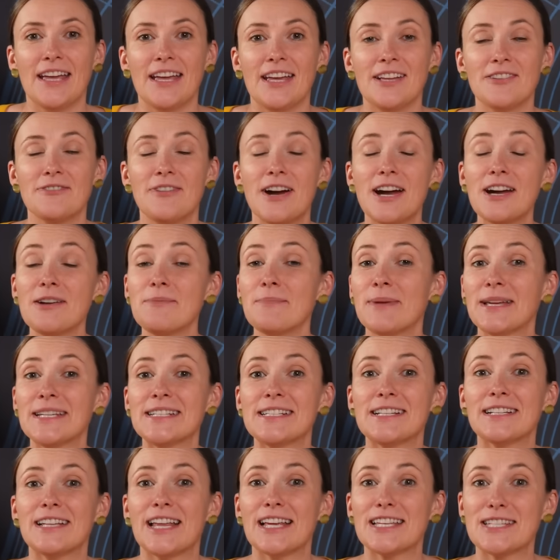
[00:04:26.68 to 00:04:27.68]

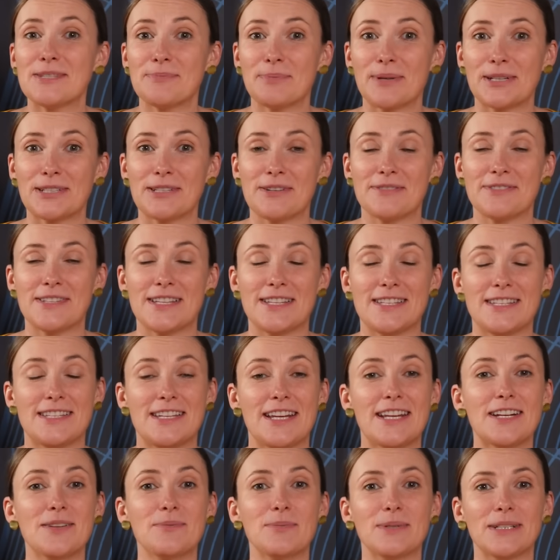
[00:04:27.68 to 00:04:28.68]
Environmental aspect of
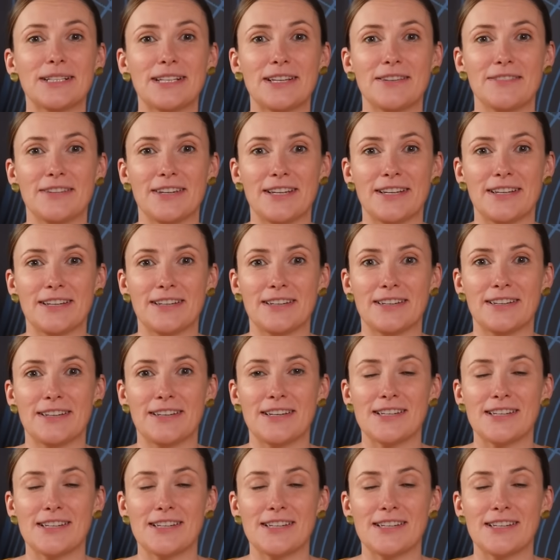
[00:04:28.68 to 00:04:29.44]
sustainable living